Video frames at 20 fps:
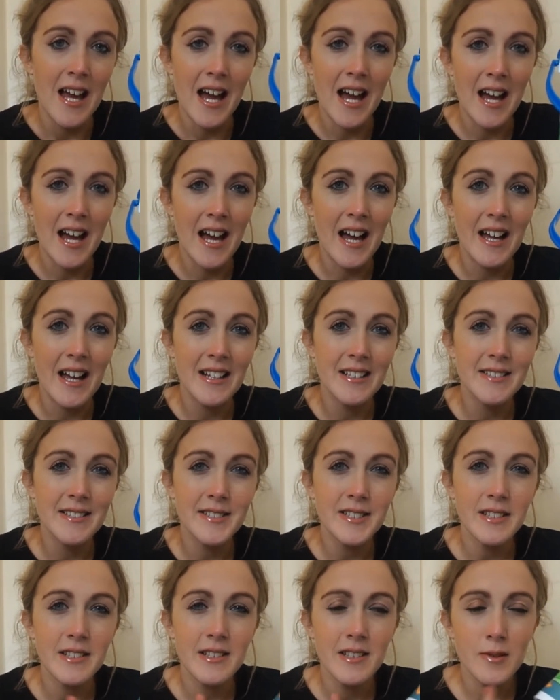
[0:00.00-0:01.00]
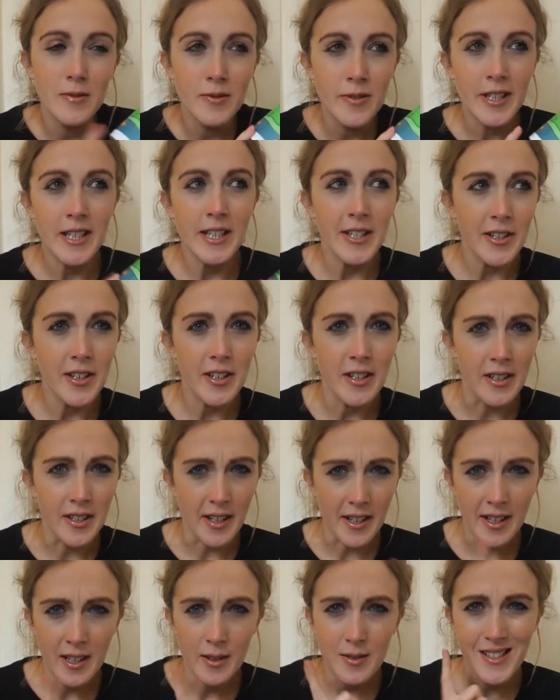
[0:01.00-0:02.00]
and they're really good.
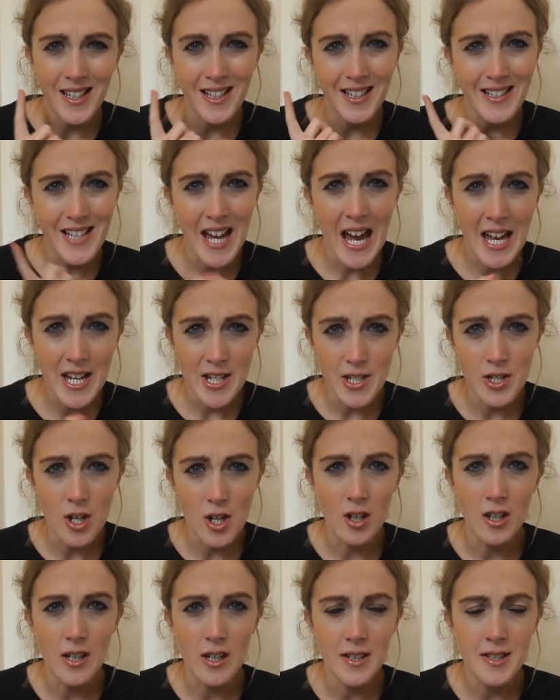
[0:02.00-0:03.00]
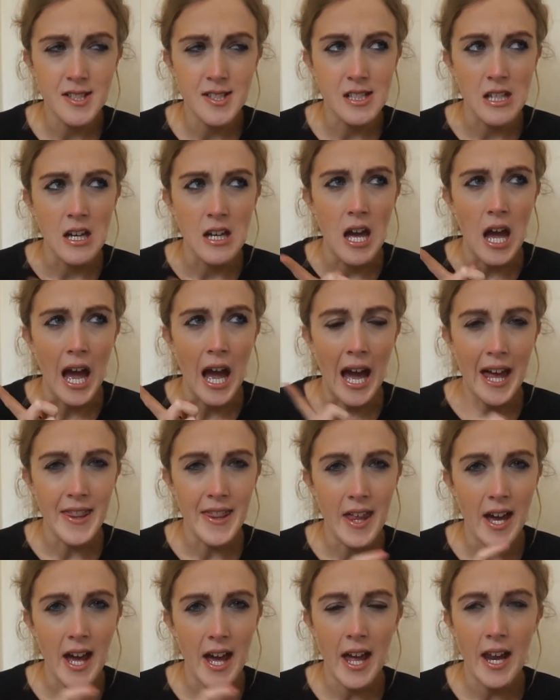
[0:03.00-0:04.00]
I think it was like $10, and
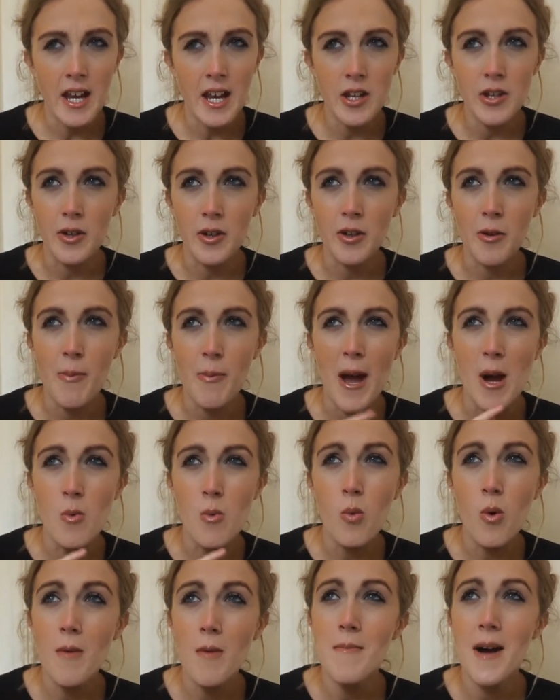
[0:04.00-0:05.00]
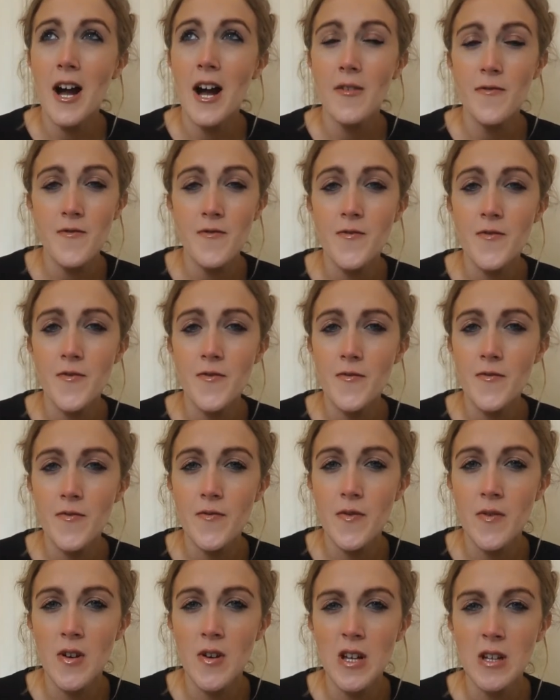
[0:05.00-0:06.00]
then you could pay
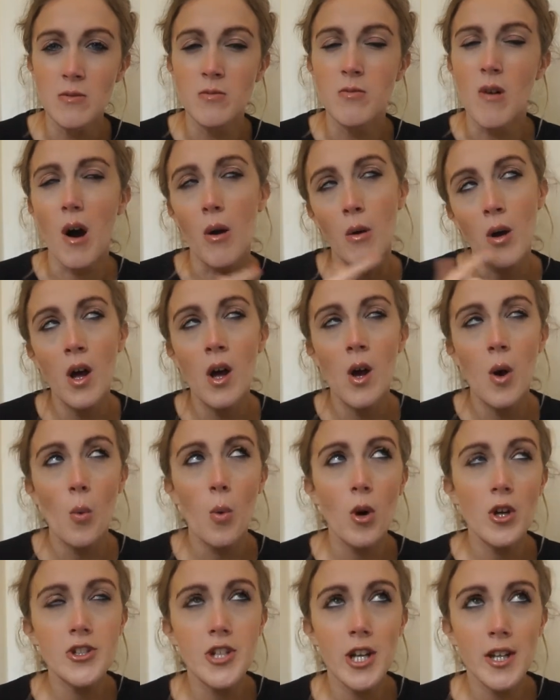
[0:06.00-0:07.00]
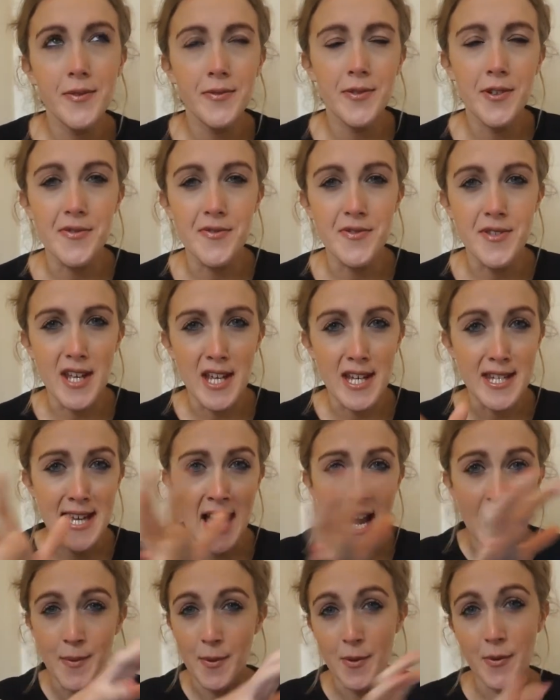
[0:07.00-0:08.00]
$1.50 to
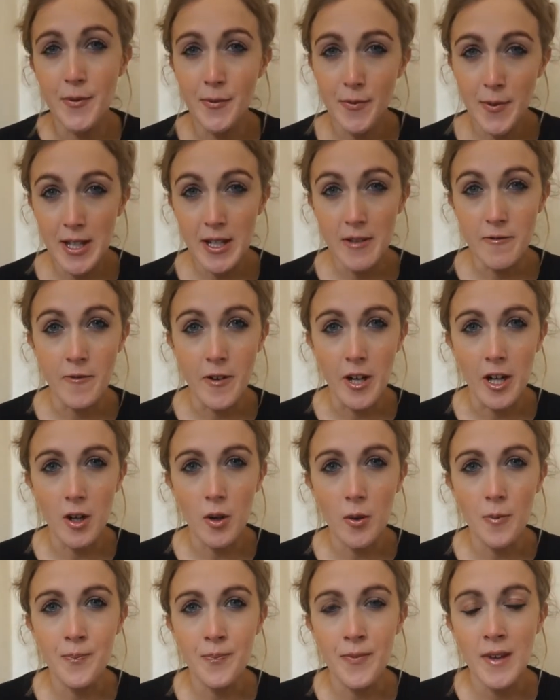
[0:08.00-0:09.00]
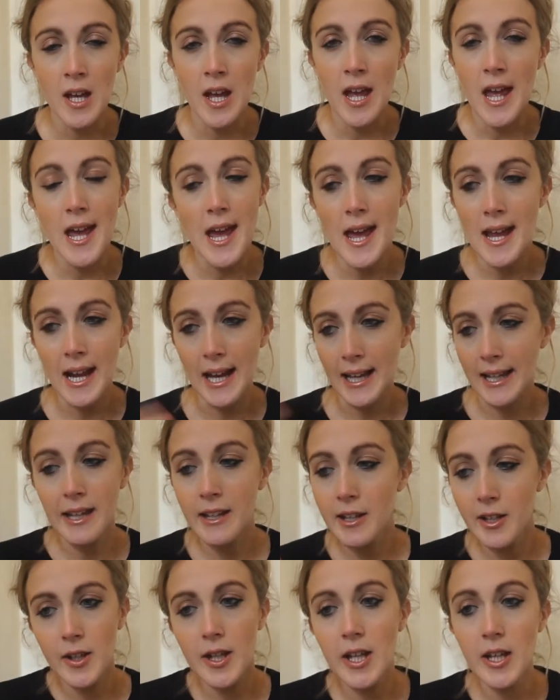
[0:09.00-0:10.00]
have a refill. Like, you
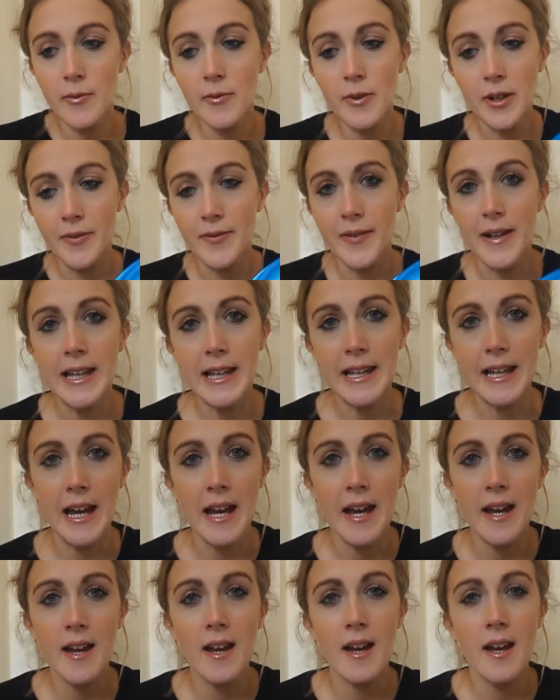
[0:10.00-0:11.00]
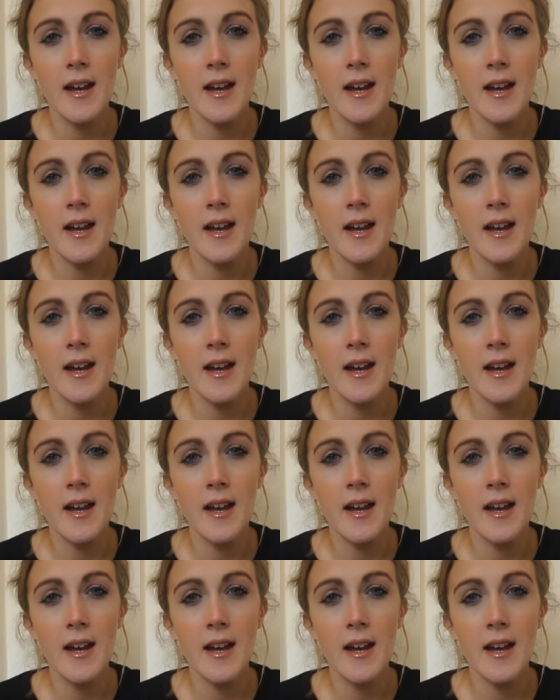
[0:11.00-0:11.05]
could keep refilling it